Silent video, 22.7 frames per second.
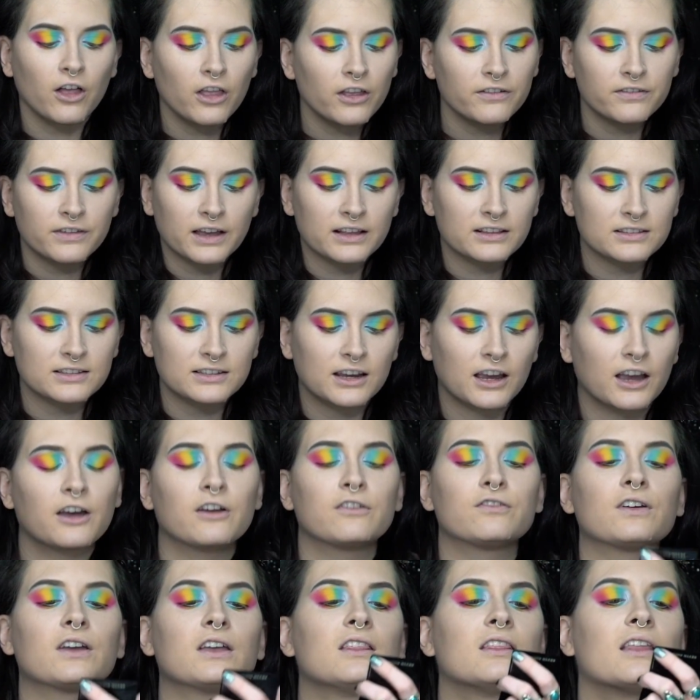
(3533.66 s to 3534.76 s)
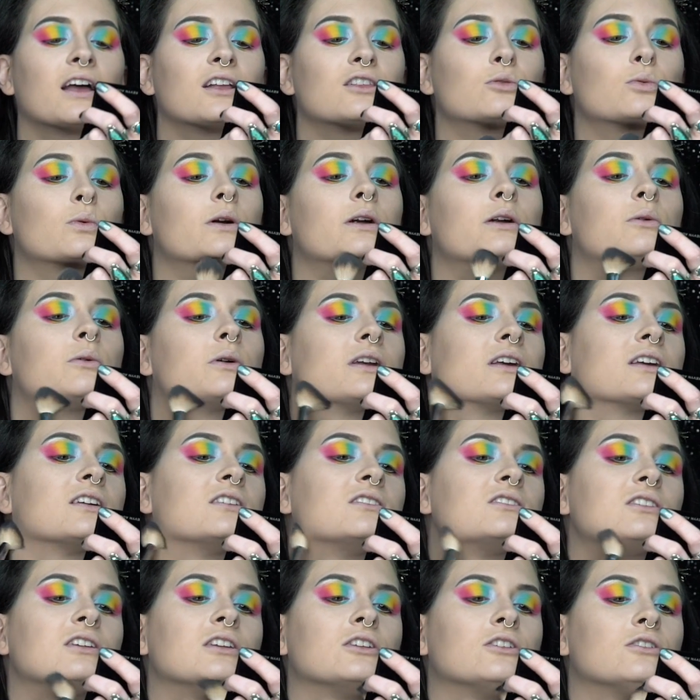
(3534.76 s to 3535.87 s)
all of that stuff. And that's what I want to
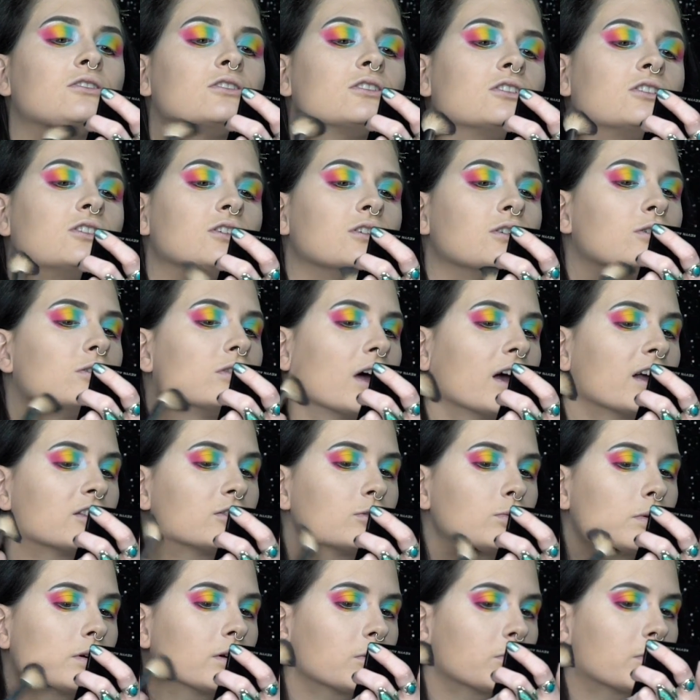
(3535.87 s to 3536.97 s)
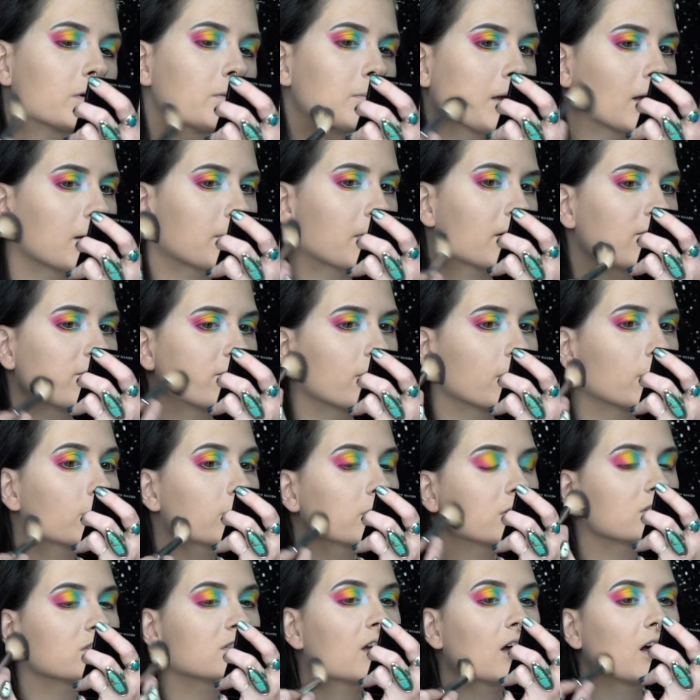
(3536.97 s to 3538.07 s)
continue to do. That's what I want to make my
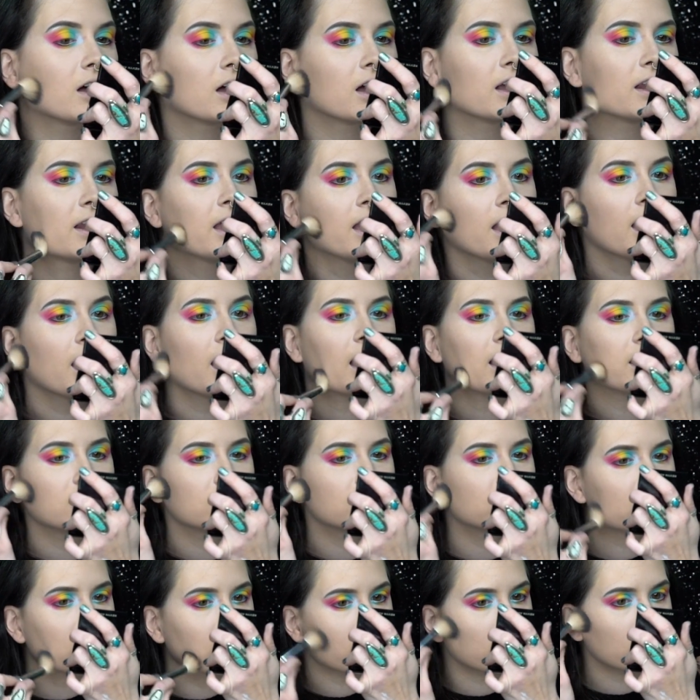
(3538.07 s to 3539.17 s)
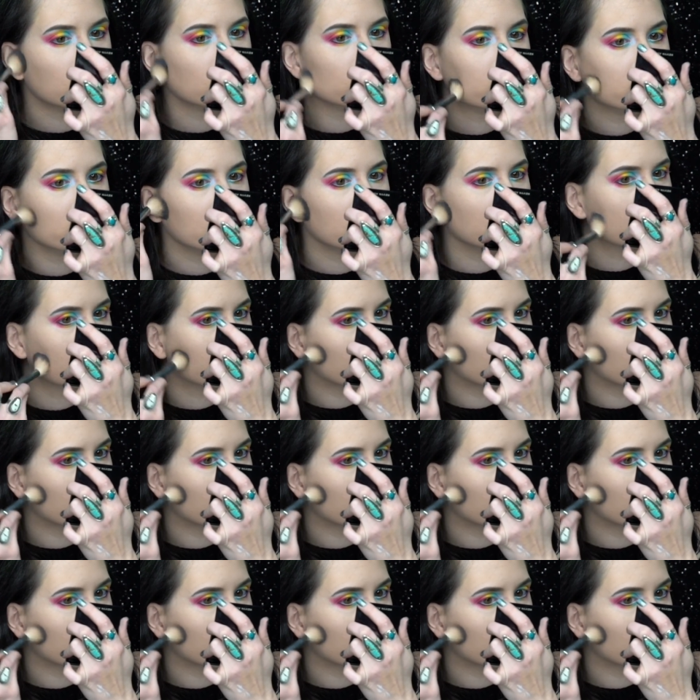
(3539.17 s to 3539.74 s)
focus on. I don't really